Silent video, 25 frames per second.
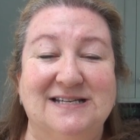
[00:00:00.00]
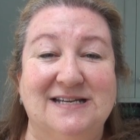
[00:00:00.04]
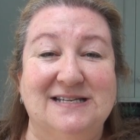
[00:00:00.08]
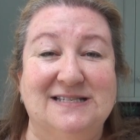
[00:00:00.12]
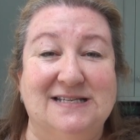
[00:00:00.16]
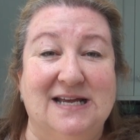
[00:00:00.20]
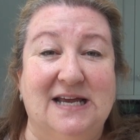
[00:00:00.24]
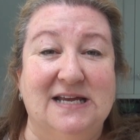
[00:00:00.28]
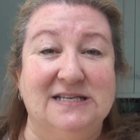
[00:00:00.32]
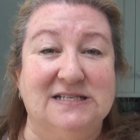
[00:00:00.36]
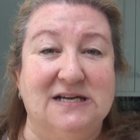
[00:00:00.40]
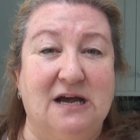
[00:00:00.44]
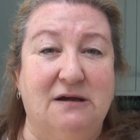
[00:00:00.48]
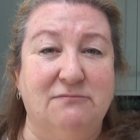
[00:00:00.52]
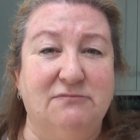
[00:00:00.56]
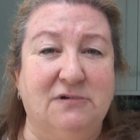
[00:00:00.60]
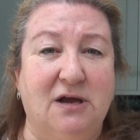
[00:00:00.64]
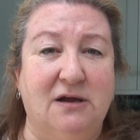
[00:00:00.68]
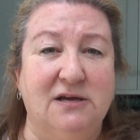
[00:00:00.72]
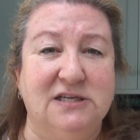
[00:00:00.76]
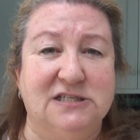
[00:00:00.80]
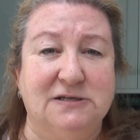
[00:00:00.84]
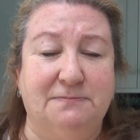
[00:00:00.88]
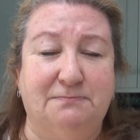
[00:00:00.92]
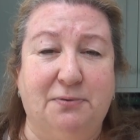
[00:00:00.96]
I said, I'm
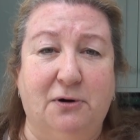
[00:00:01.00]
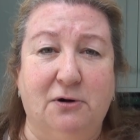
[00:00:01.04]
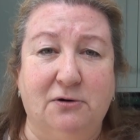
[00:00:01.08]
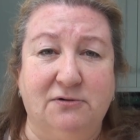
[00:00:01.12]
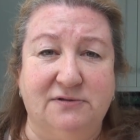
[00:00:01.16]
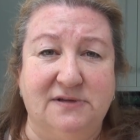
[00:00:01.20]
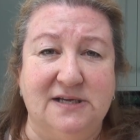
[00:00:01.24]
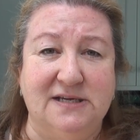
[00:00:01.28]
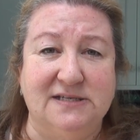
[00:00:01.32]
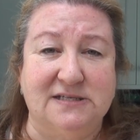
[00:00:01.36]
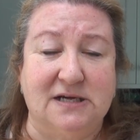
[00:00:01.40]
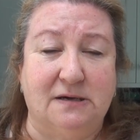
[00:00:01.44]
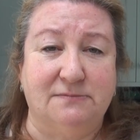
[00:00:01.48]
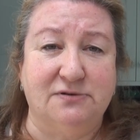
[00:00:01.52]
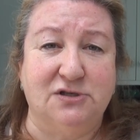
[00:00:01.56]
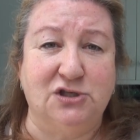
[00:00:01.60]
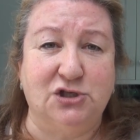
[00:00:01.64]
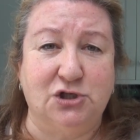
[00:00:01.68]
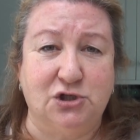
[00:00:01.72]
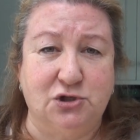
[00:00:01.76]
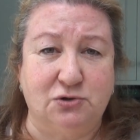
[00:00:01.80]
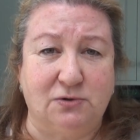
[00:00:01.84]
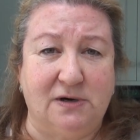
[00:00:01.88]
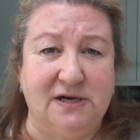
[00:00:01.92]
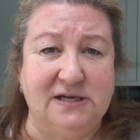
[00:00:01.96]
going to pot these up
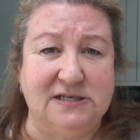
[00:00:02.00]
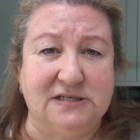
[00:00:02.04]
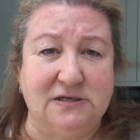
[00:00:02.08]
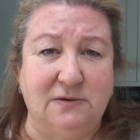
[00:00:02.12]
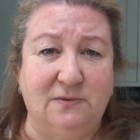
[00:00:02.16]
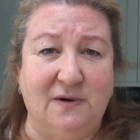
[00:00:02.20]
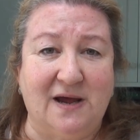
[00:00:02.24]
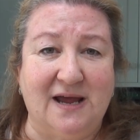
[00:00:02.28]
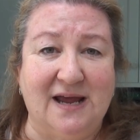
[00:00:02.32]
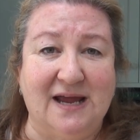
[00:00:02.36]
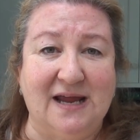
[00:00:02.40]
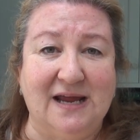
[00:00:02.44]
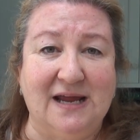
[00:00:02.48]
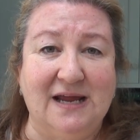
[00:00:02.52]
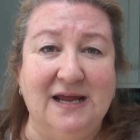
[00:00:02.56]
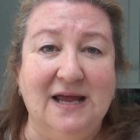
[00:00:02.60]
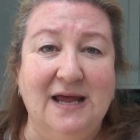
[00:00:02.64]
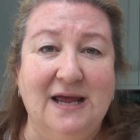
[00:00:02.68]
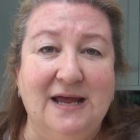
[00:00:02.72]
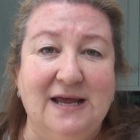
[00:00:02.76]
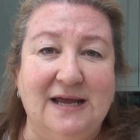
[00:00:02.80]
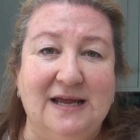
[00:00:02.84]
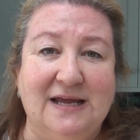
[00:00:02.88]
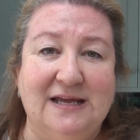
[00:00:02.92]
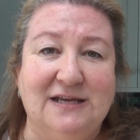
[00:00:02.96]
straight away
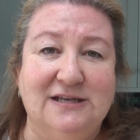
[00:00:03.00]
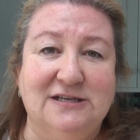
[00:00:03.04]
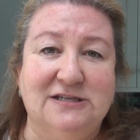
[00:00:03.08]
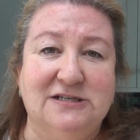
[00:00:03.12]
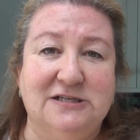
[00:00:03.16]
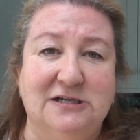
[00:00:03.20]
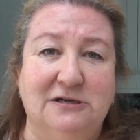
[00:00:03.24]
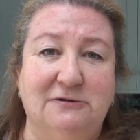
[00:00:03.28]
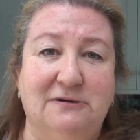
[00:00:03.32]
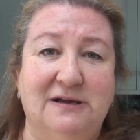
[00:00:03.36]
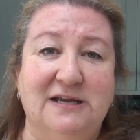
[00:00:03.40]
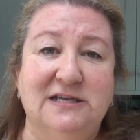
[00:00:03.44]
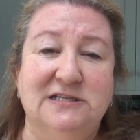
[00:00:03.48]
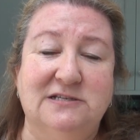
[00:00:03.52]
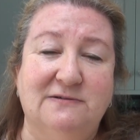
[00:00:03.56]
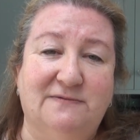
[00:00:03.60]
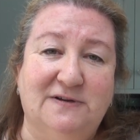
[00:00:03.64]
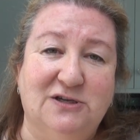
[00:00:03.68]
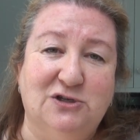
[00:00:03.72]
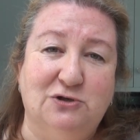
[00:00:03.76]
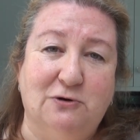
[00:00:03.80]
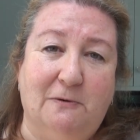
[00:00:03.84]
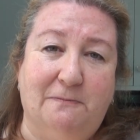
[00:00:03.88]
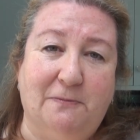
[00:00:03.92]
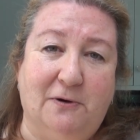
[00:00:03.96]
into
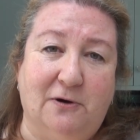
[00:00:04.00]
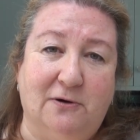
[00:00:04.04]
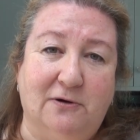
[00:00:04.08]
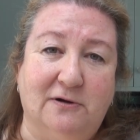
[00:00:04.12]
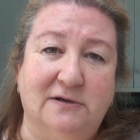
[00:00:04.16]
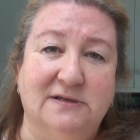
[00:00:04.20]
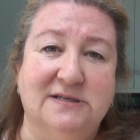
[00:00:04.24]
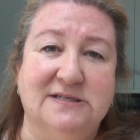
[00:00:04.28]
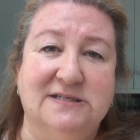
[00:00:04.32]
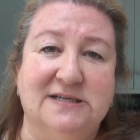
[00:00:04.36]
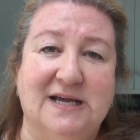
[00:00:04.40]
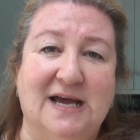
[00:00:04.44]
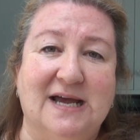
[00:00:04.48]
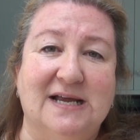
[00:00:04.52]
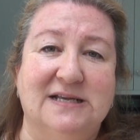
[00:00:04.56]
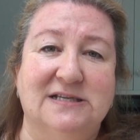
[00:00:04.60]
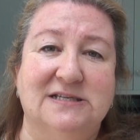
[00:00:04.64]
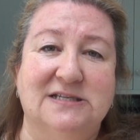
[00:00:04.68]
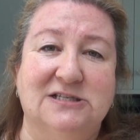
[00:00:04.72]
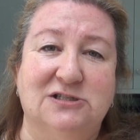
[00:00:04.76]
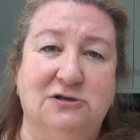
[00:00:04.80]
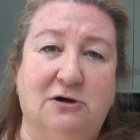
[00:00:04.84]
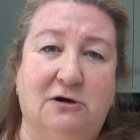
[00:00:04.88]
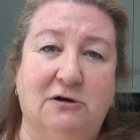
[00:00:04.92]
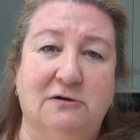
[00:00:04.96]
individual pots and
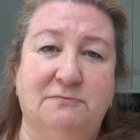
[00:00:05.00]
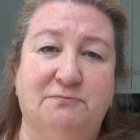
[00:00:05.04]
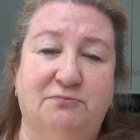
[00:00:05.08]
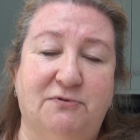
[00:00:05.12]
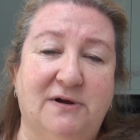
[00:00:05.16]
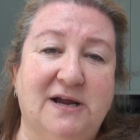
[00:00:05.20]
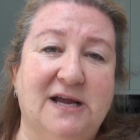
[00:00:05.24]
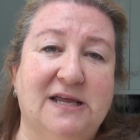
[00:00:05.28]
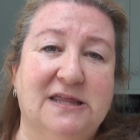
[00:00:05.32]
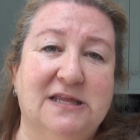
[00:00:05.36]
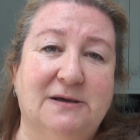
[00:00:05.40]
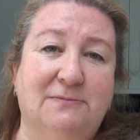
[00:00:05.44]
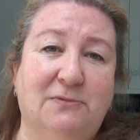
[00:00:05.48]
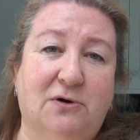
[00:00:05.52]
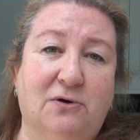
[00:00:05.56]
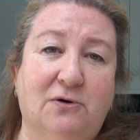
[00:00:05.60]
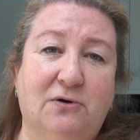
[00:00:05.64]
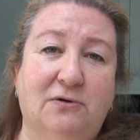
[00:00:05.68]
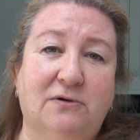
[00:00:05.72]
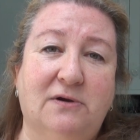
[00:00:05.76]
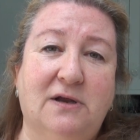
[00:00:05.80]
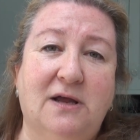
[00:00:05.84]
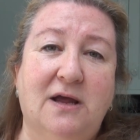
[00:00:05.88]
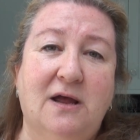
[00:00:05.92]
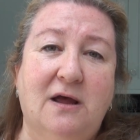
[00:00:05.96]
start bringing them
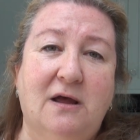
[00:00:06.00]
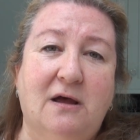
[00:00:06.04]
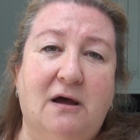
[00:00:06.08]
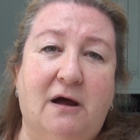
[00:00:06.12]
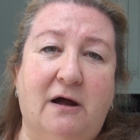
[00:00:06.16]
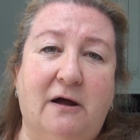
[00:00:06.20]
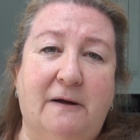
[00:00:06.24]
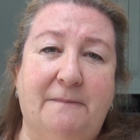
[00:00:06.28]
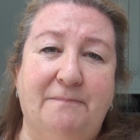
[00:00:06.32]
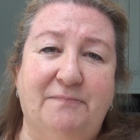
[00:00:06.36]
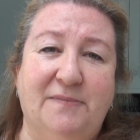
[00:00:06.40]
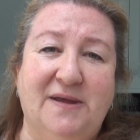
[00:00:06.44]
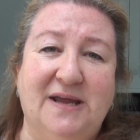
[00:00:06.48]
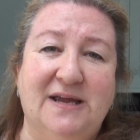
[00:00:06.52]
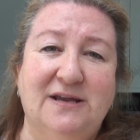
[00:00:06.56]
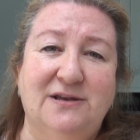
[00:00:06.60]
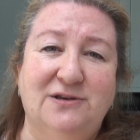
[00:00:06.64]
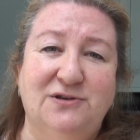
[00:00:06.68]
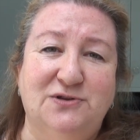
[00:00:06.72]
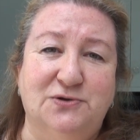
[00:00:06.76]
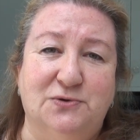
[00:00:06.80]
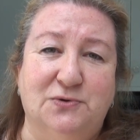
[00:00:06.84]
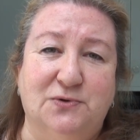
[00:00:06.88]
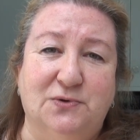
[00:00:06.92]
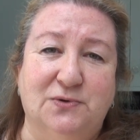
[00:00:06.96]
on um,
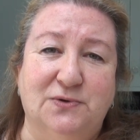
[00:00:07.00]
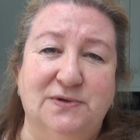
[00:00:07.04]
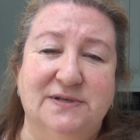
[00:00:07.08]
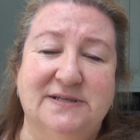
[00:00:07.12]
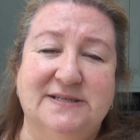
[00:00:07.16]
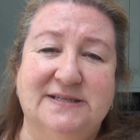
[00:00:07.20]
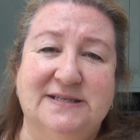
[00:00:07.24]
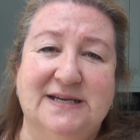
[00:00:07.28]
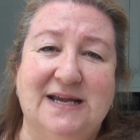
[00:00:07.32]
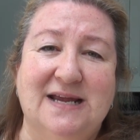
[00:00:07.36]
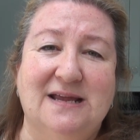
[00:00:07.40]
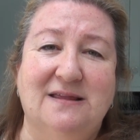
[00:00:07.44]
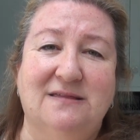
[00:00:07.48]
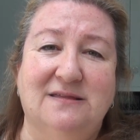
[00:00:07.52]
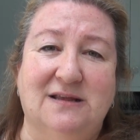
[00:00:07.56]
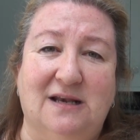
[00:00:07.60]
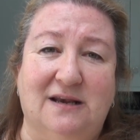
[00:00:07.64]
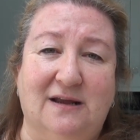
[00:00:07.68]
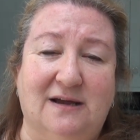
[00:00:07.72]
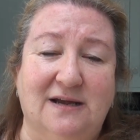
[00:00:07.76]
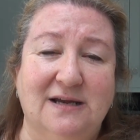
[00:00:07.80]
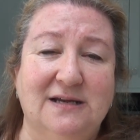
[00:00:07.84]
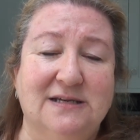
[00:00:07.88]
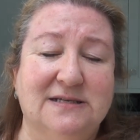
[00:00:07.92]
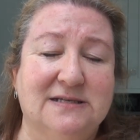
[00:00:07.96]
indoors in the
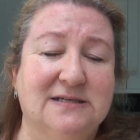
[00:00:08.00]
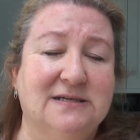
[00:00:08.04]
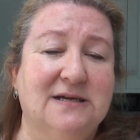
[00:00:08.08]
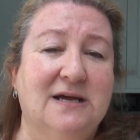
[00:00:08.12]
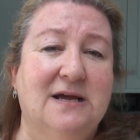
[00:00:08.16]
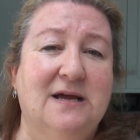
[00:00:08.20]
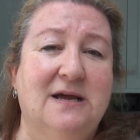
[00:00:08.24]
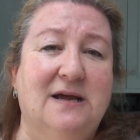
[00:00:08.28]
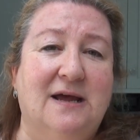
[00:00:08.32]
light.